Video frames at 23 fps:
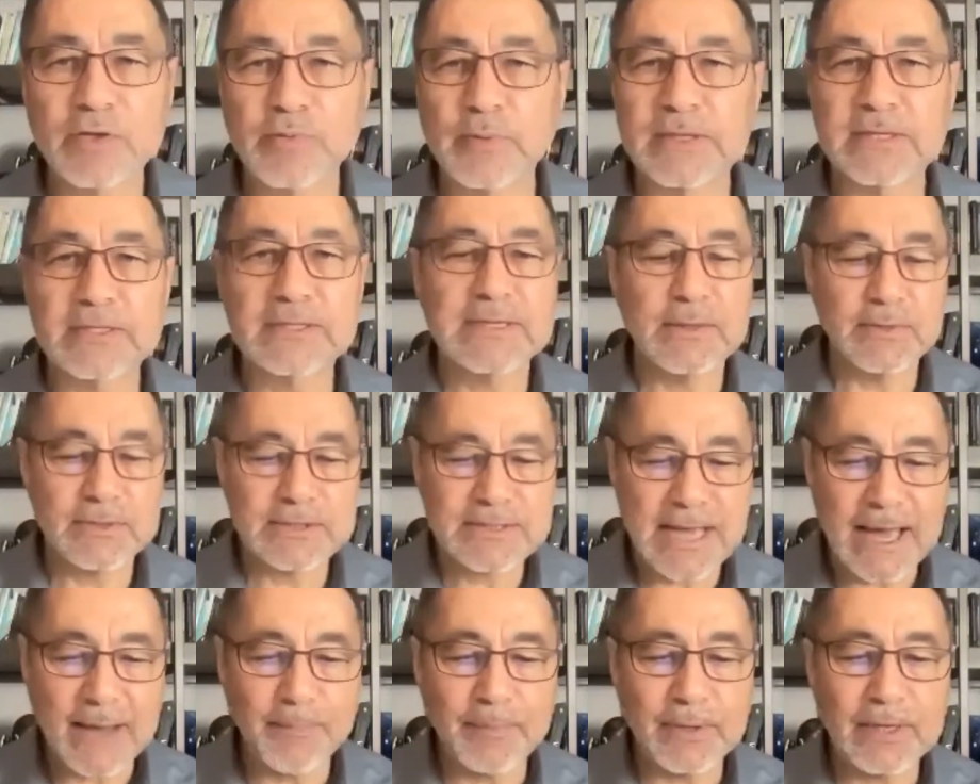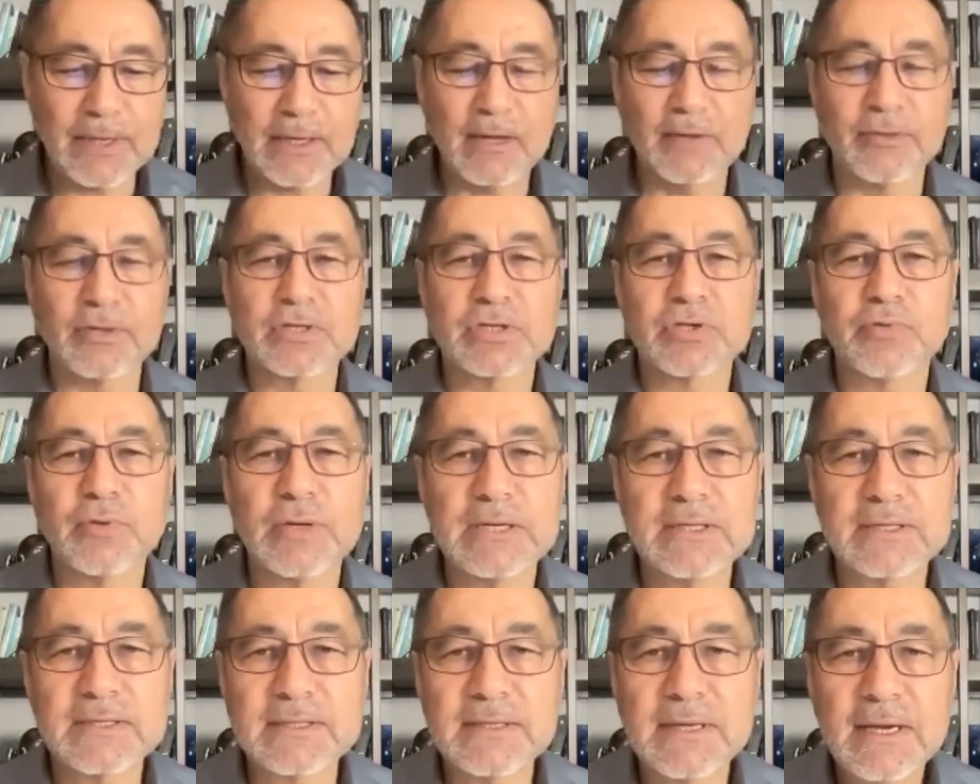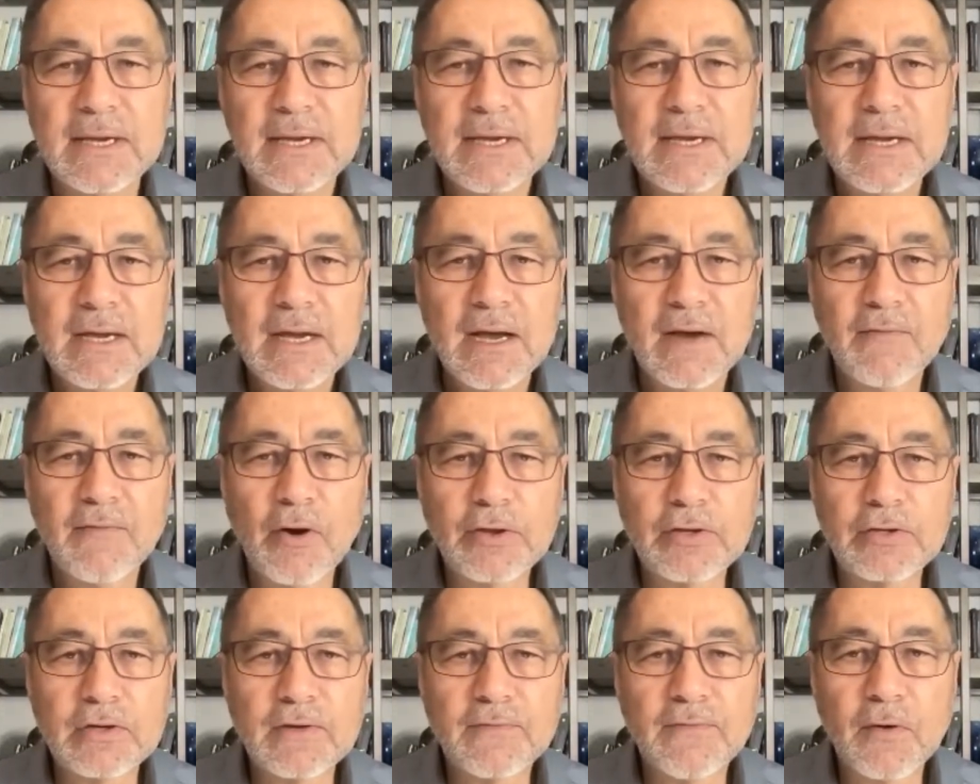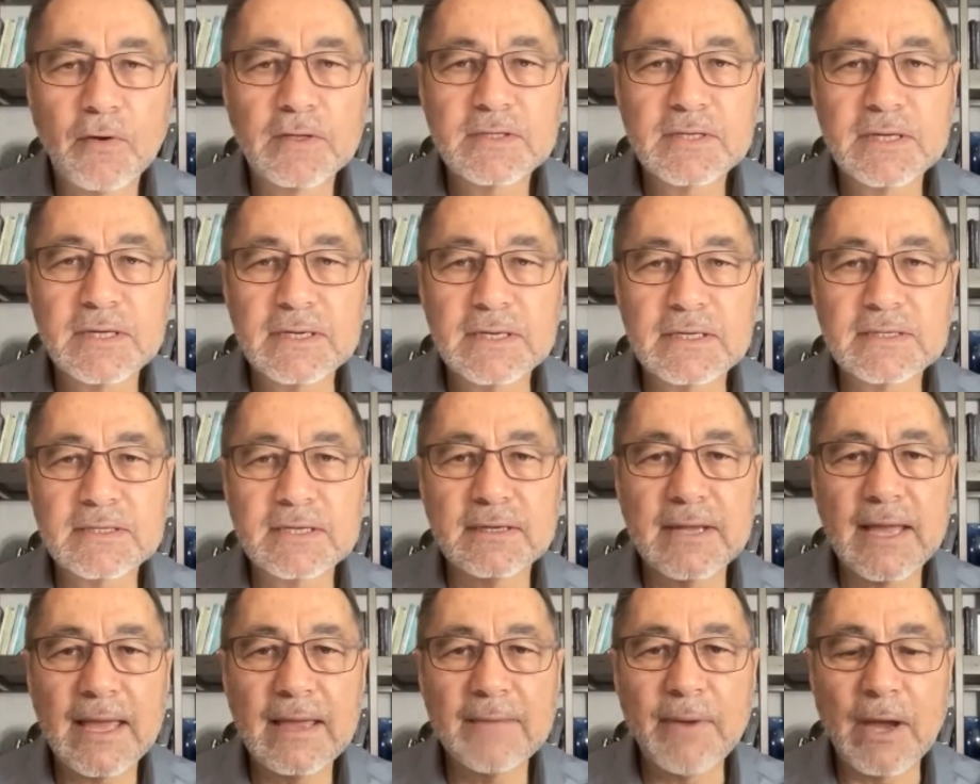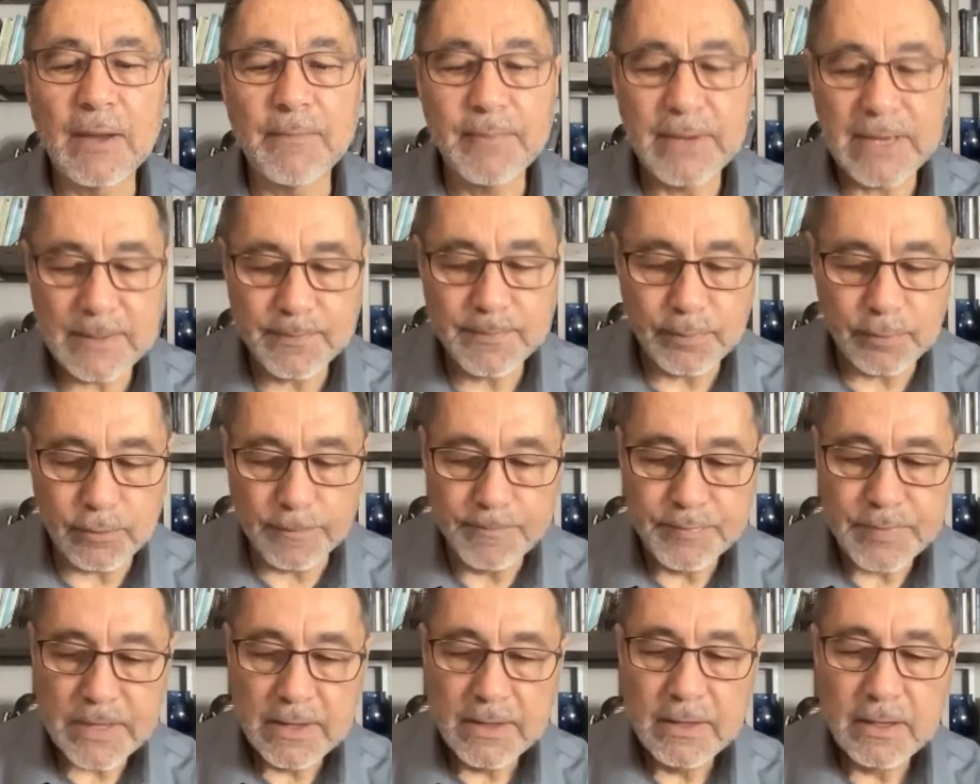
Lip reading: We see what's happening on the streets of our universities today by people,